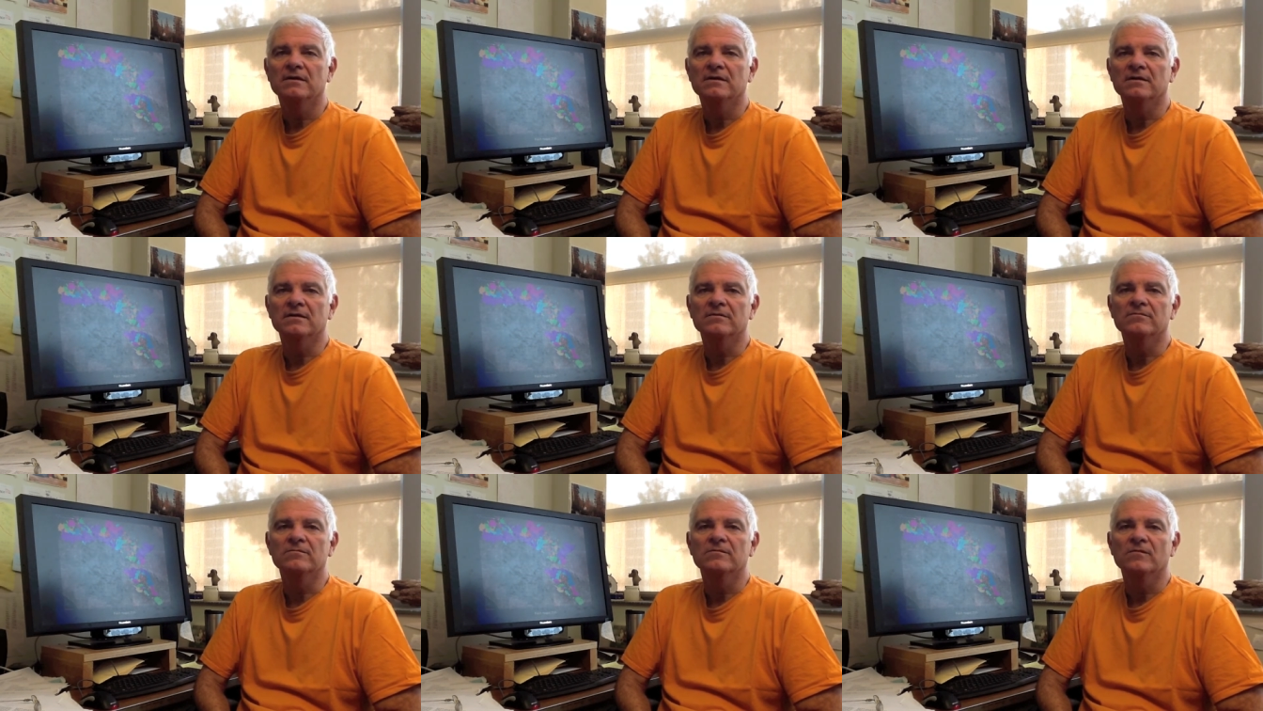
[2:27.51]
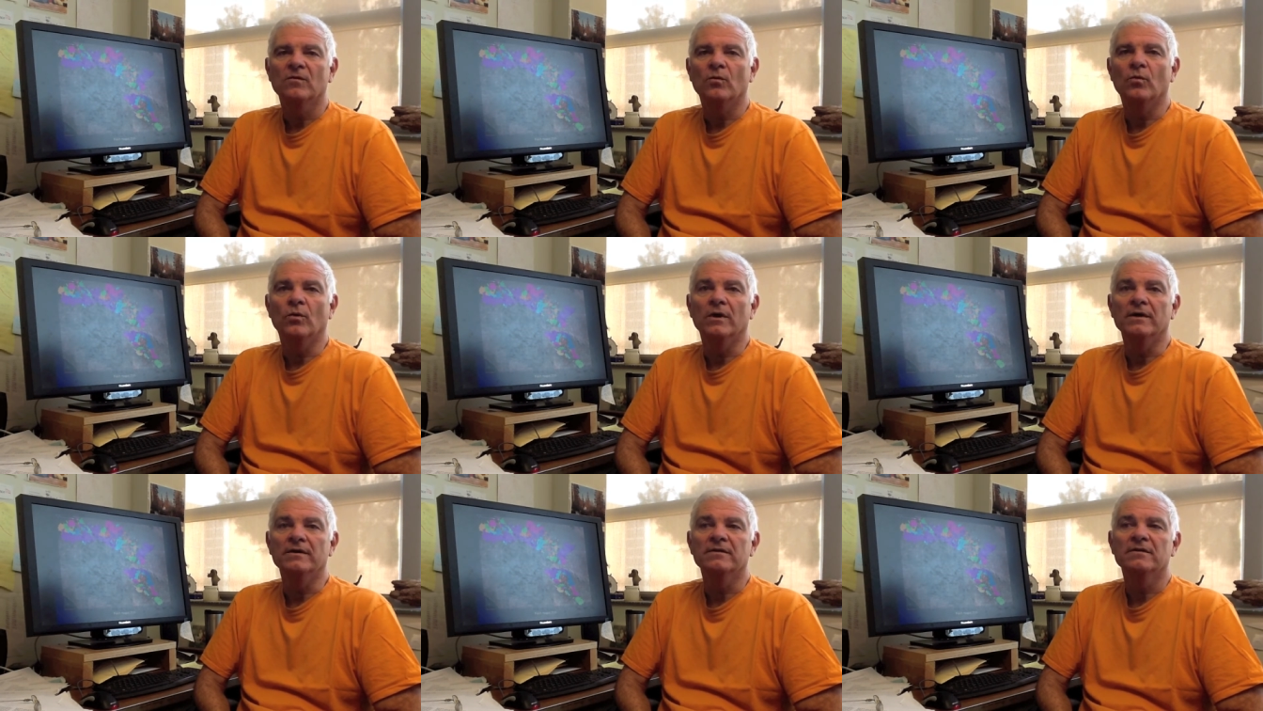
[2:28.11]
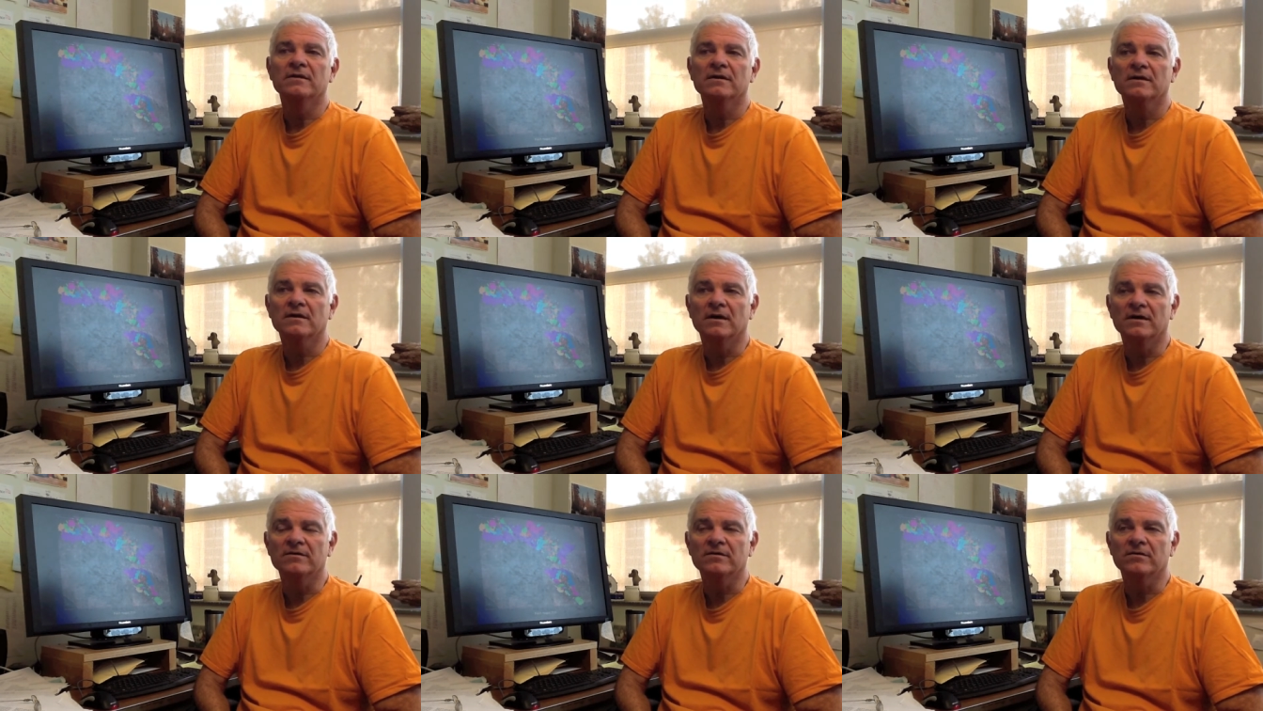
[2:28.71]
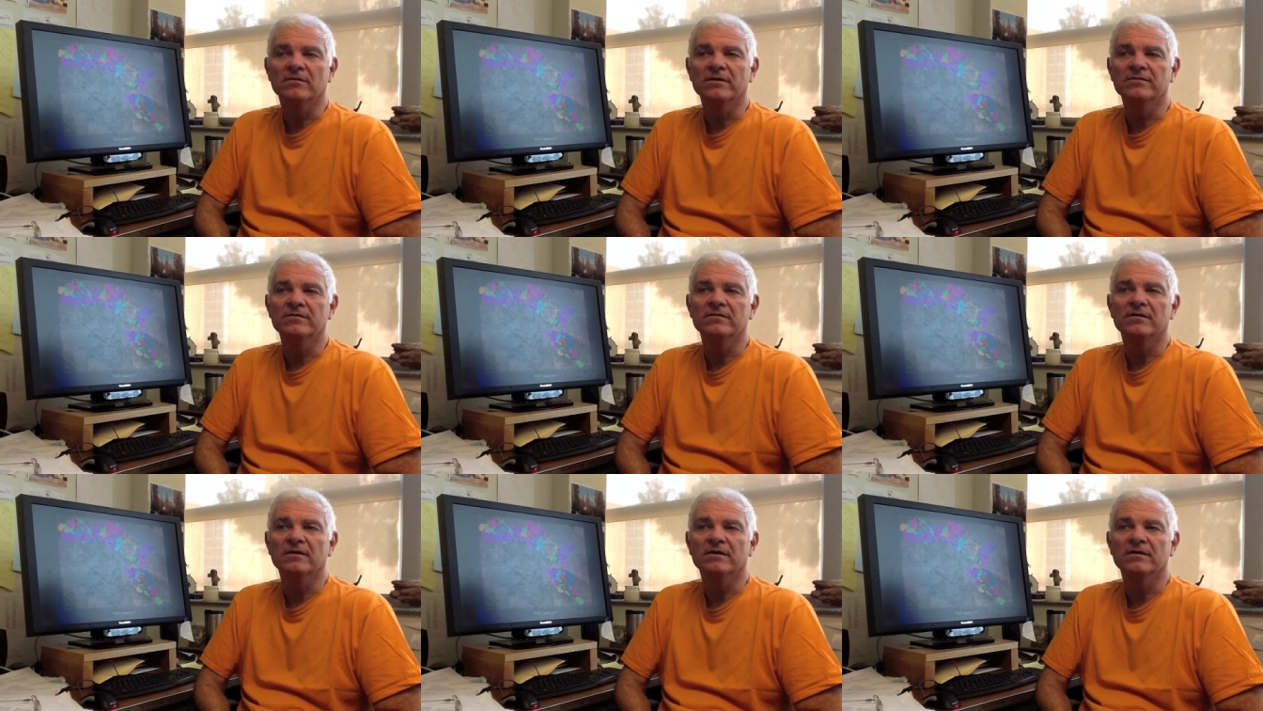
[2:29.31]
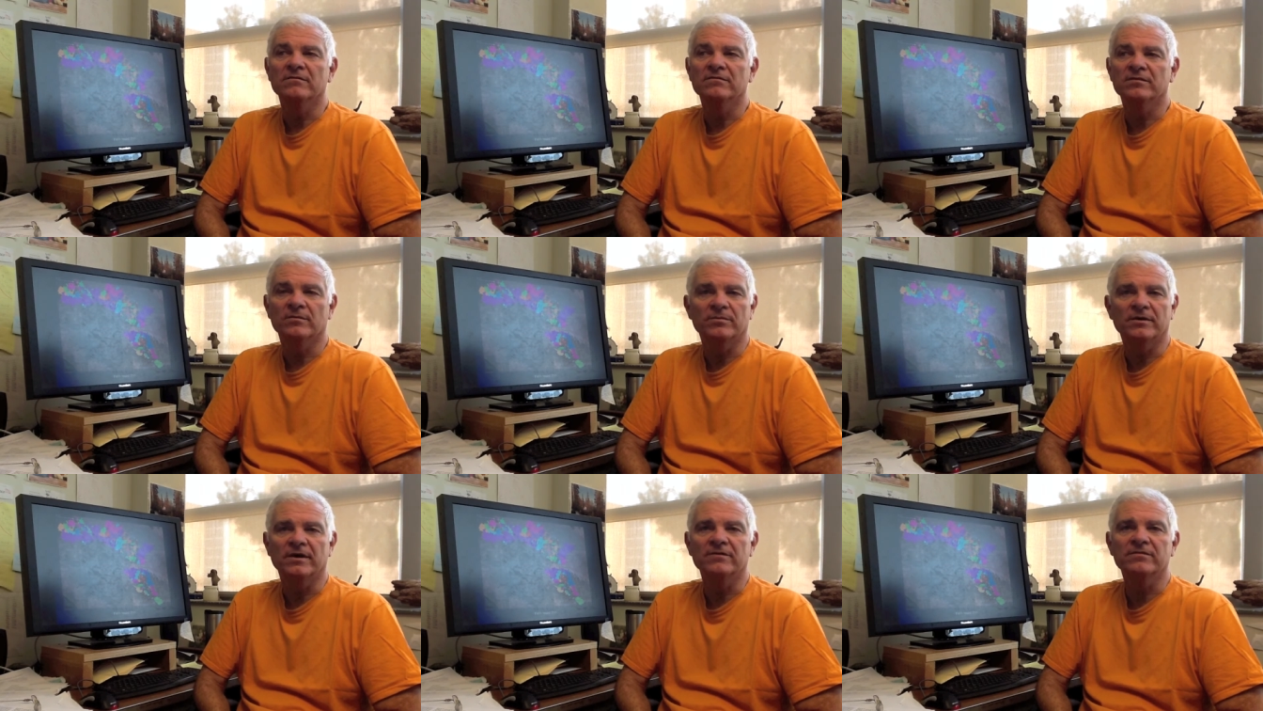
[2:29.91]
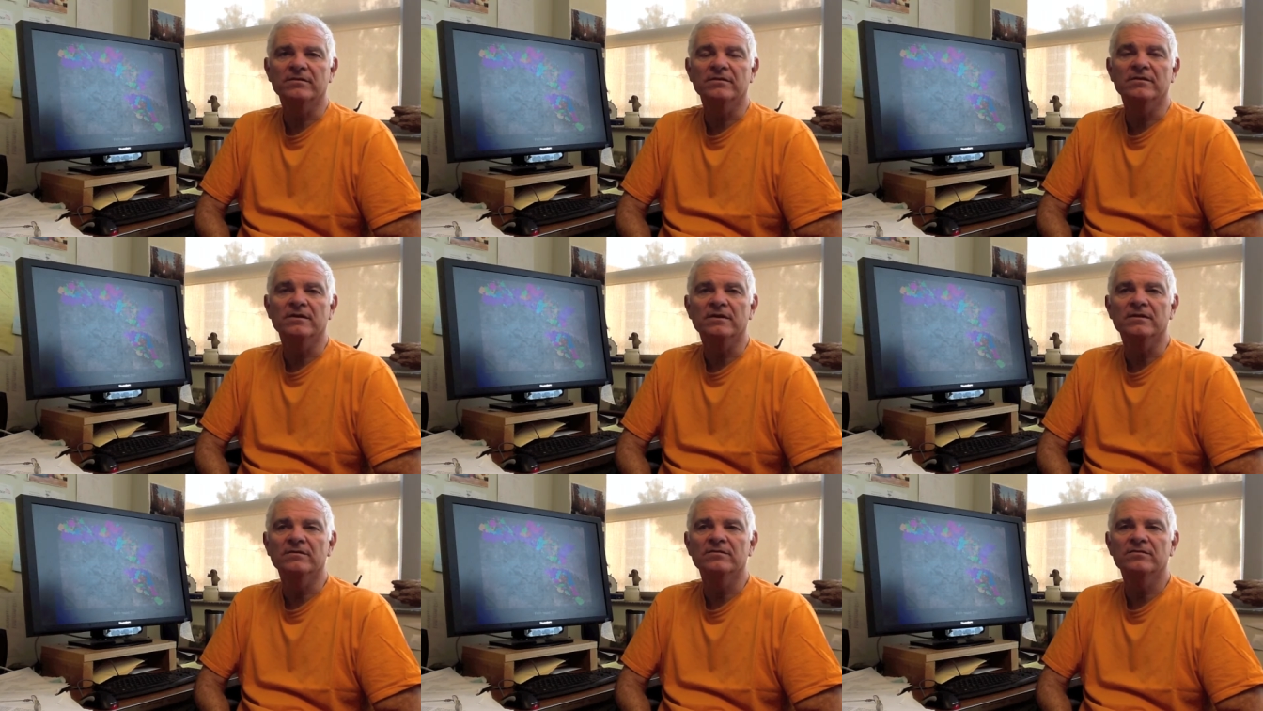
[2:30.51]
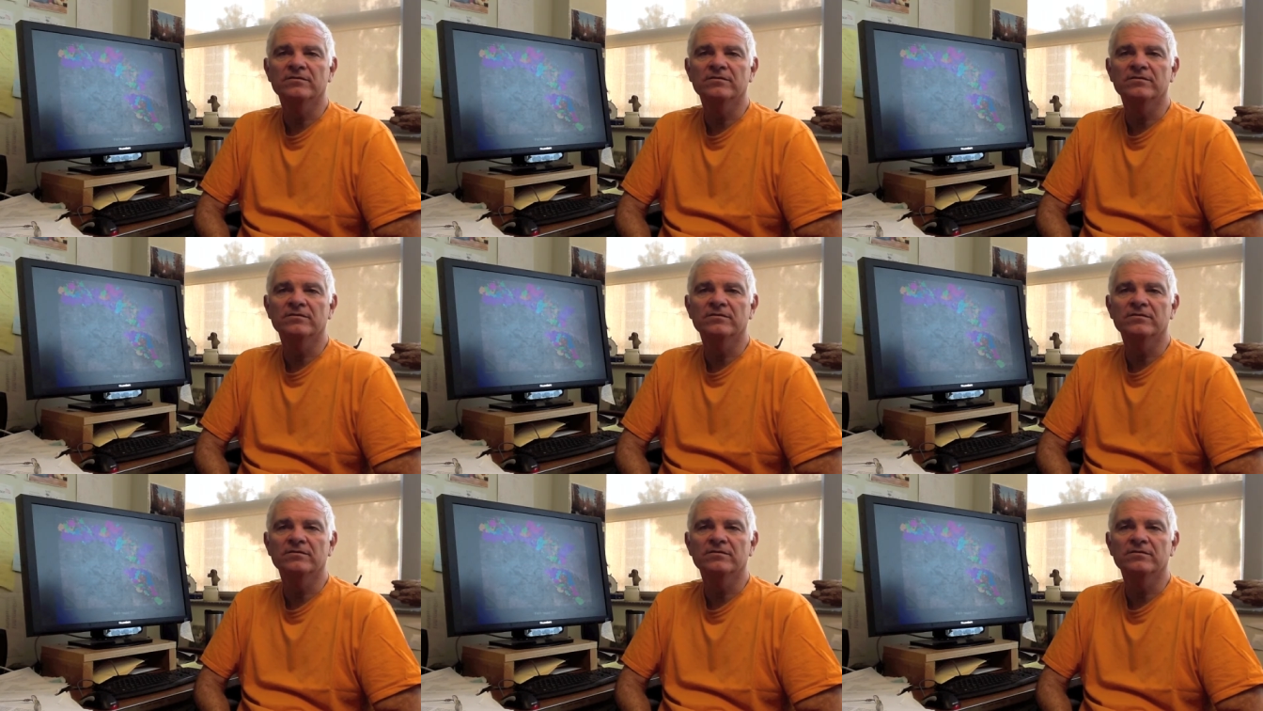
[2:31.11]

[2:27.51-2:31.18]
Uh, one consequence of suppression is